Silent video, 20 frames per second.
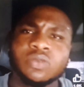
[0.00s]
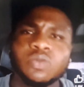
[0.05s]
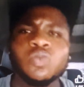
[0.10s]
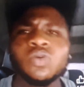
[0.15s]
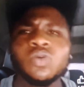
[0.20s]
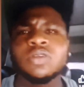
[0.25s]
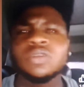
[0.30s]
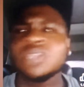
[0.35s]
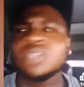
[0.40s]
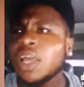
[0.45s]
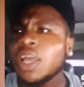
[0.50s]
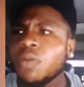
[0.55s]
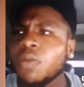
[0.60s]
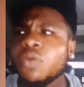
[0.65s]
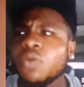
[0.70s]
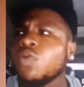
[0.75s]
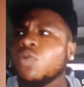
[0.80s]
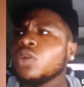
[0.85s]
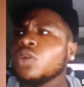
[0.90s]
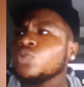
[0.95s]
Tell me,
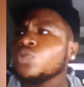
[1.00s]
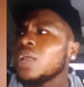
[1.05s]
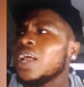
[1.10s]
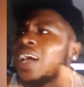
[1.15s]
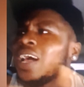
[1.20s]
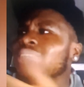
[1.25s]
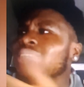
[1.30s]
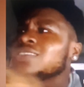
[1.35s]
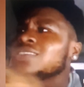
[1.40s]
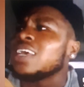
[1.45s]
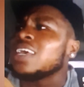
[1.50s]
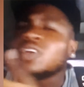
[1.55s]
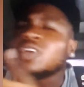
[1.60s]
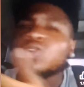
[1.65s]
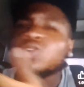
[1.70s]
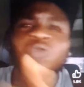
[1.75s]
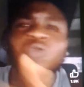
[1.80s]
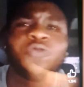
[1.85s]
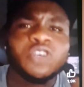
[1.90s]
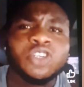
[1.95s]
what will outsider do
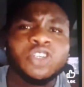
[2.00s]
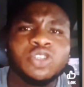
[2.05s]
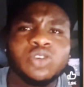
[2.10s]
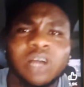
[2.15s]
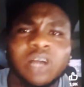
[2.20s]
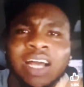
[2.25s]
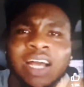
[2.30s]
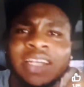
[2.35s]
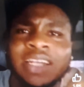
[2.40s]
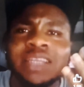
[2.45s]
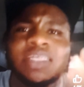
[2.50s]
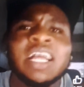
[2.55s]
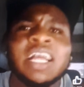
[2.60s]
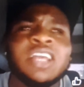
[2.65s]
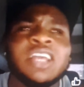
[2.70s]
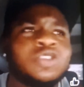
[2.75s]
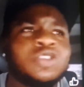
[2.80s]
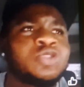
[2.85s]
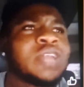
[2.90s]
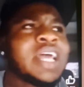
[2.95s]
for you? Are they trying to,
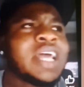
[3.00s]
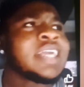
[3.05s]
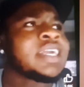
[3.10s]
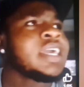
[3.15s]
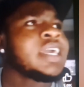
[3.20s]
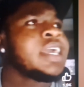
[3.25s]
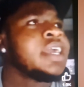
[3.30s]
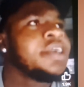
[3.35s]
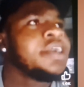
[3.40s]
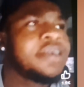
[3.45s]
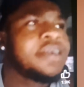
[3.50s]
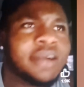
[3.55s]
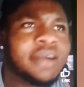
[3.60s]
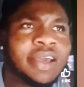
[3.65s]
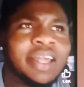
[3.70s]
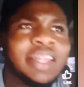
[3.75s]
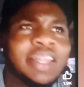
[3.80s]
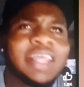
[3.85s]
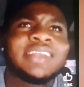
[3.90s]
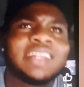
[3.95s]

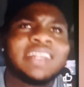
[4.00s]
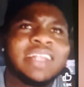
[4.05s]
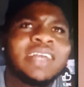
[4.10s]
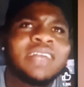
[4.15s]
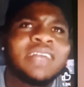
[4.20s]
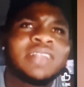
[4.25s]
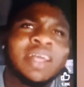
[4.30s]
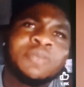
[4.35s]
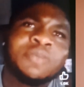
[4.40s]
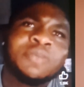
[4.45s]
let me just